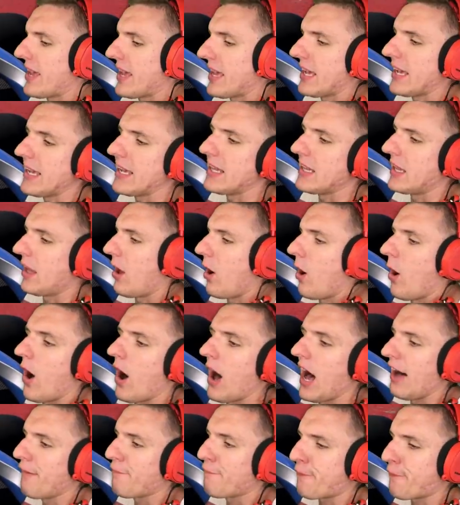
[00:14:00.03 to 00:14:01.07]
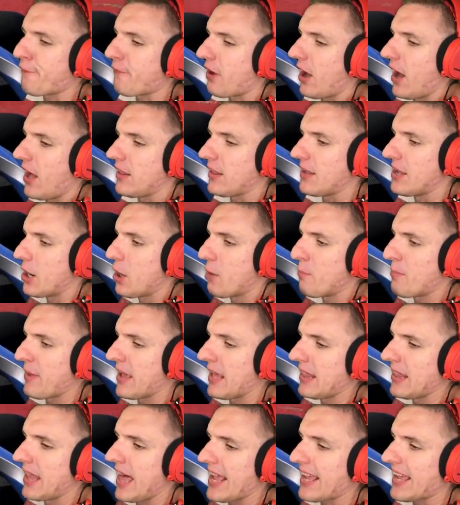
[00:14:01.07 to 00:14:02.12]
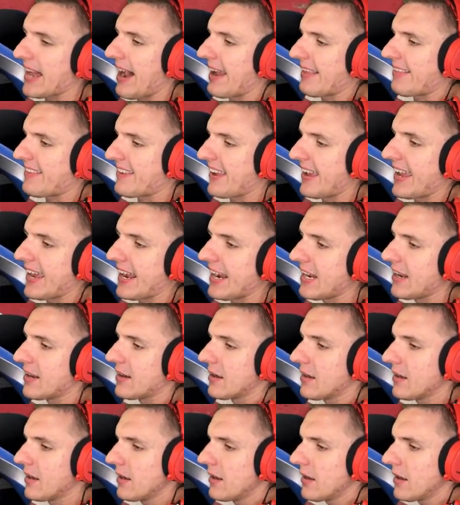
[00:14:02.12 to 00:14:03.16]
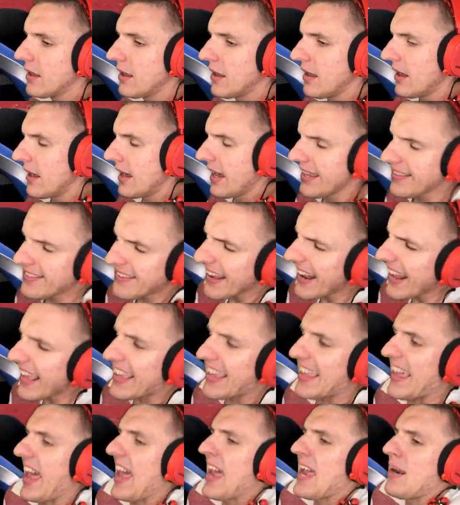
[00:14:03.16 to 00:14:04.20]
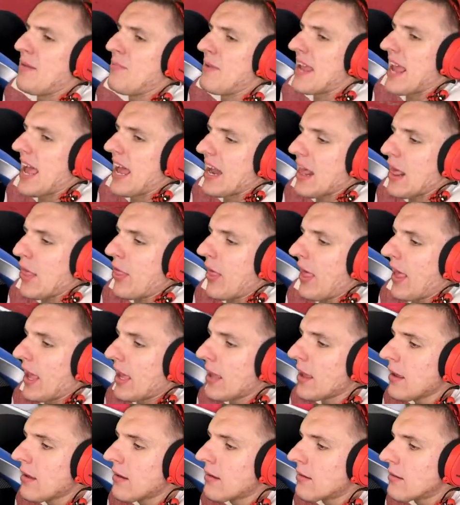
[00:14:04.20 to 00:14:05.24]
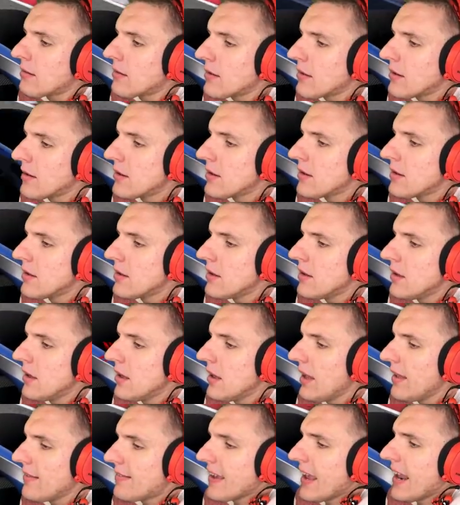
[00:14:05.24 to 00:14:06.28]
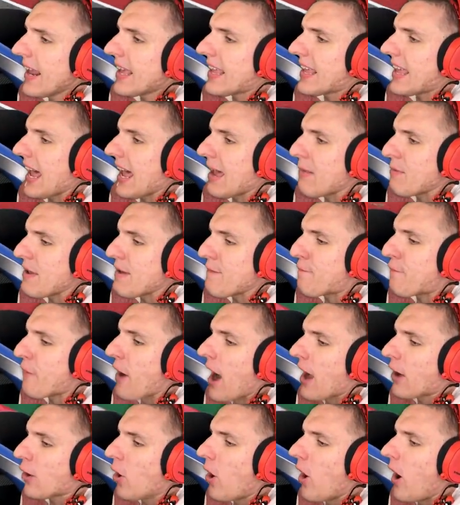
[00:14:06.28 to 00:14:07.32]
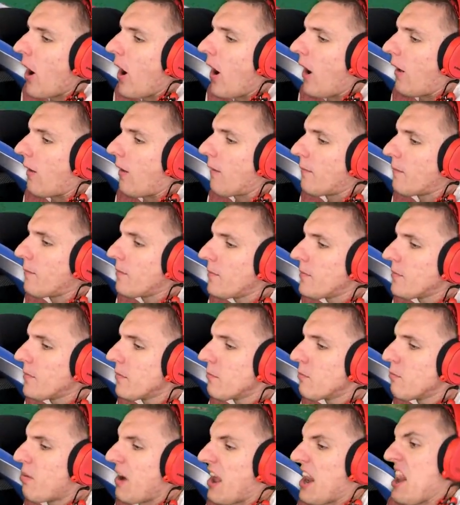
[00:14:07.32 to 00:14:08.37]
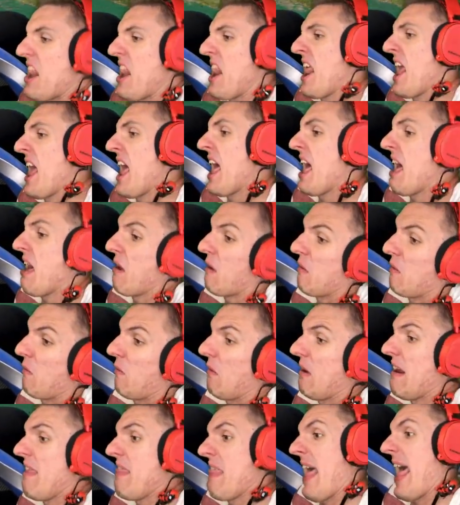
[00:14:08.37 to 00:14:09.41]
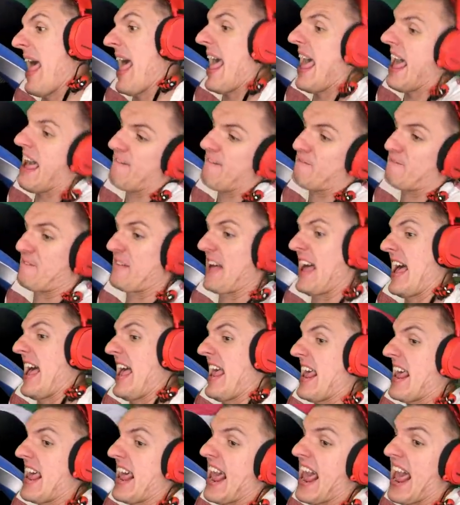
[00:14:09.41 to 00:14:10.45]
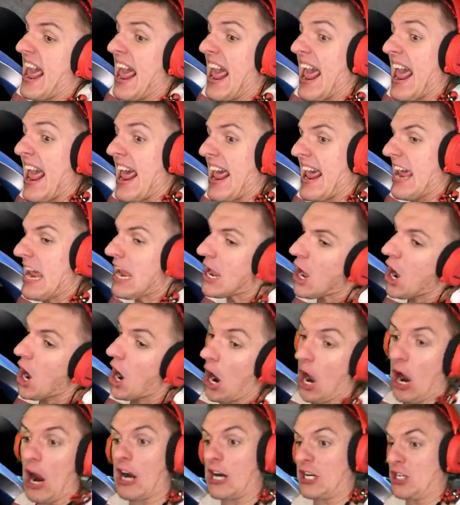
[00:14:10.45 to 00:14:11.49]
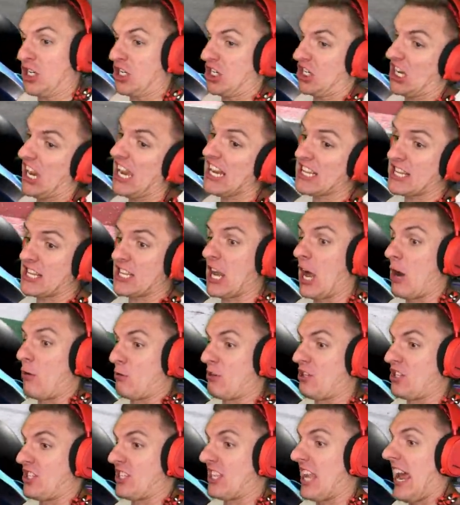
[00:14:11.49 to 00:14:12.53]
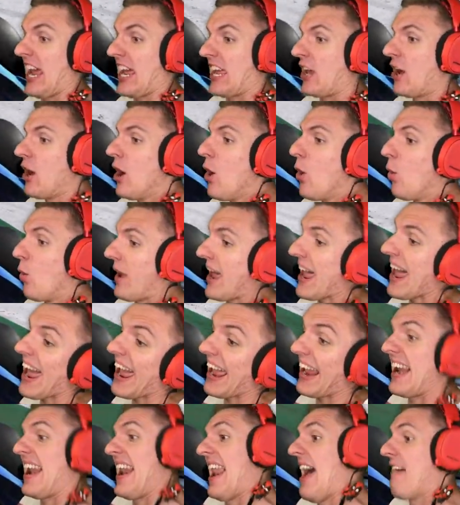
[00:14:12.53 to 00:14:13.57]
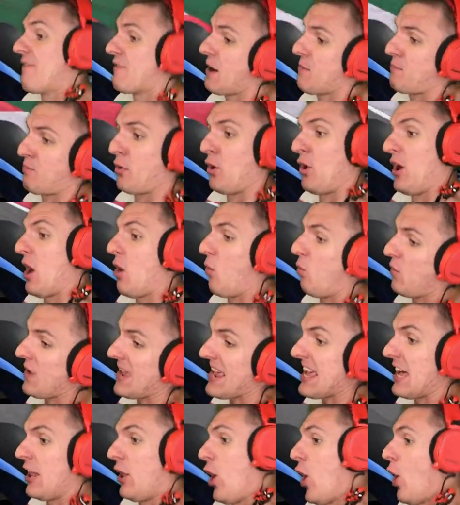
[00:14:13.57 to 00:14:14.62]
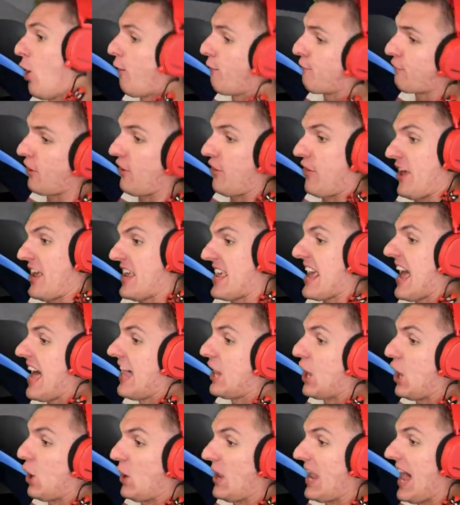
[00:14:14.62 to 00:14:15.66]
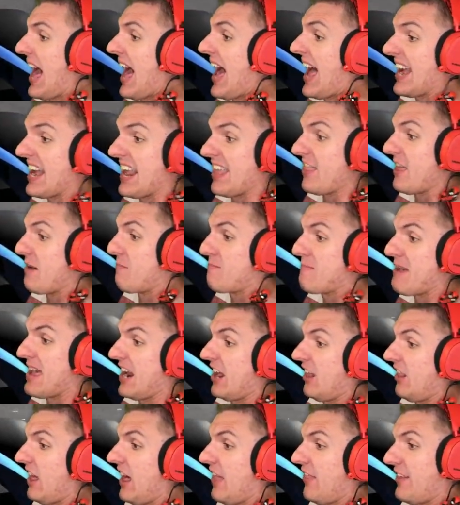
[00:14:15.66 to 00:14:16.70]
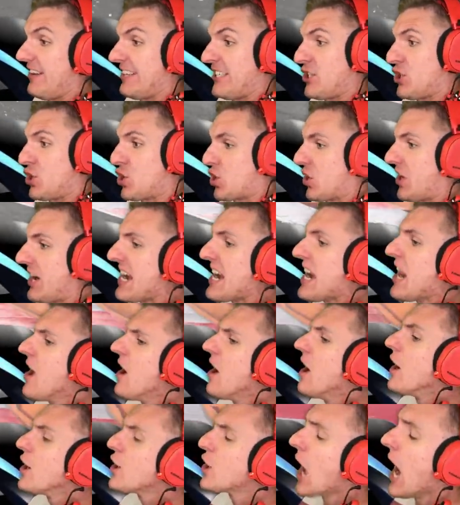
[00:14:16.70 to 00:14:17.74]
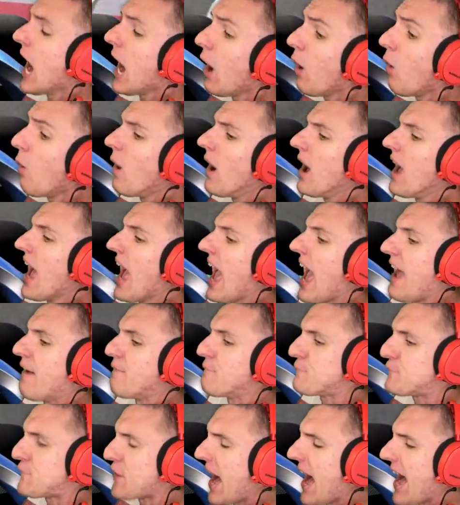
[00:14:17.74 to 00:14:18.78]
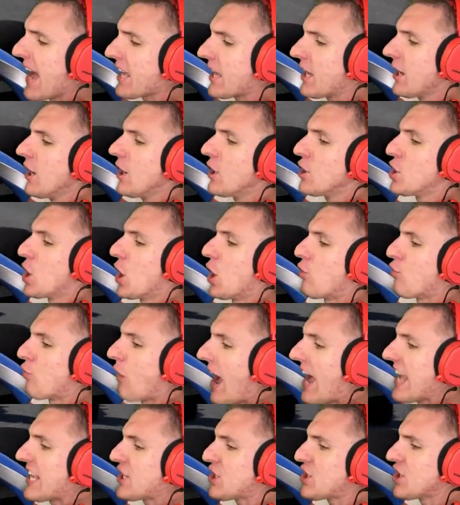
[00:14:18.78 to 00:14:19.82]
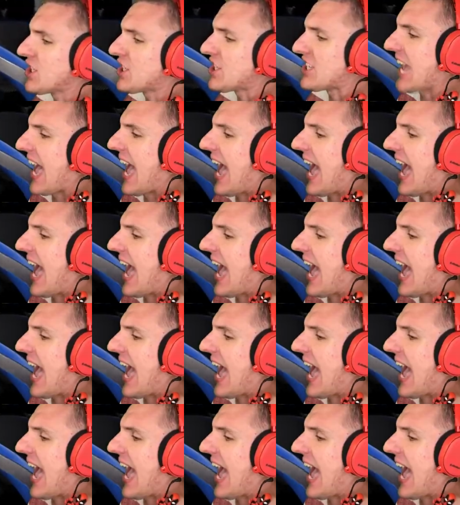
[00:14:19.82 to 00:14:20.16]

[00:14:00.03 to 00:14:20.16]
wheel off a little bit like I did, it didn't gain me anything. It didn't gain me fuck all. But now we're the FIA. Our shit don't stink. We ain't never put a wheel over the yellow line in the middle of the street. Go and fuck your righteous